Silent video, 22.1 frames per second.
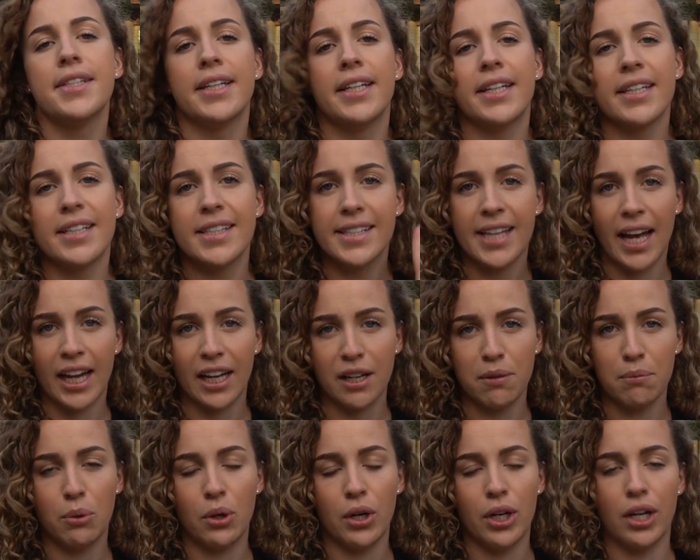So the
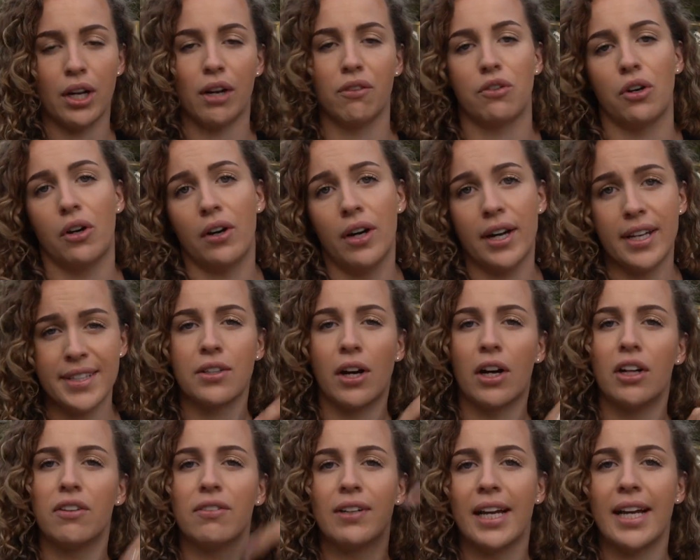second point I've got is
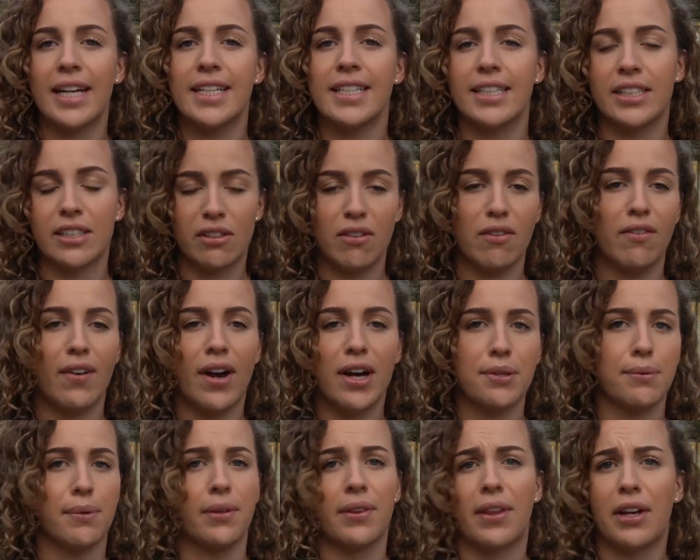kind of relating to the
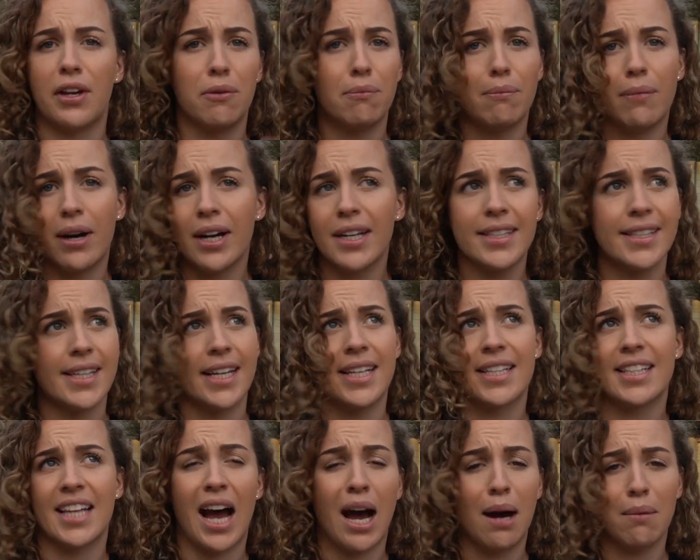first one, that your mindset
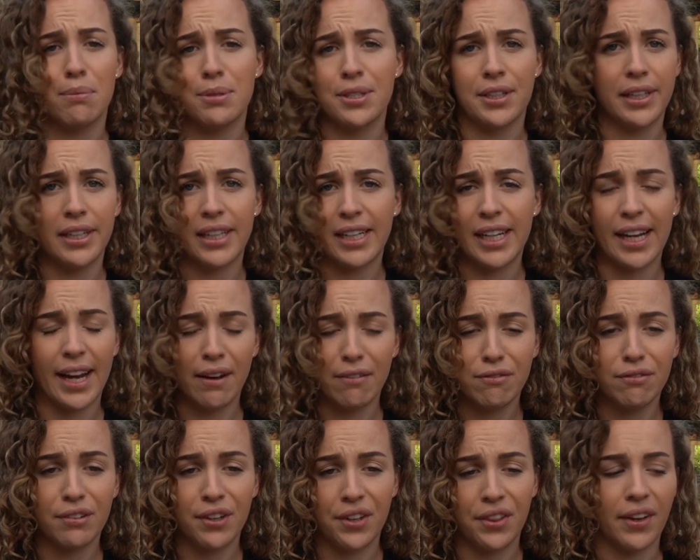is absolutely
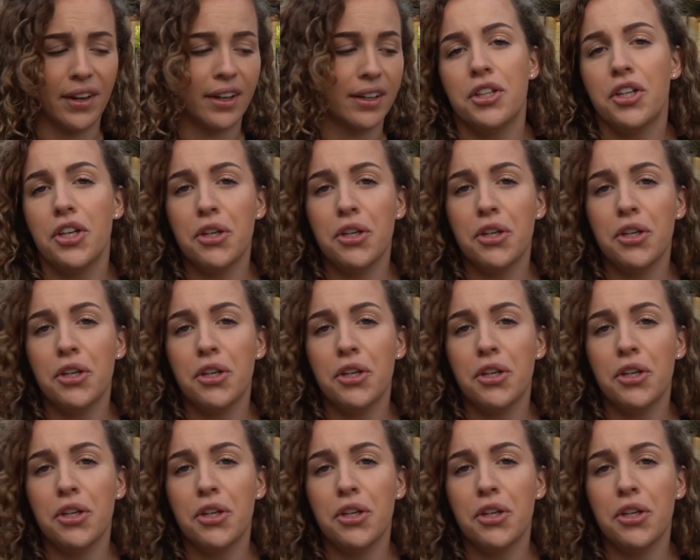everything.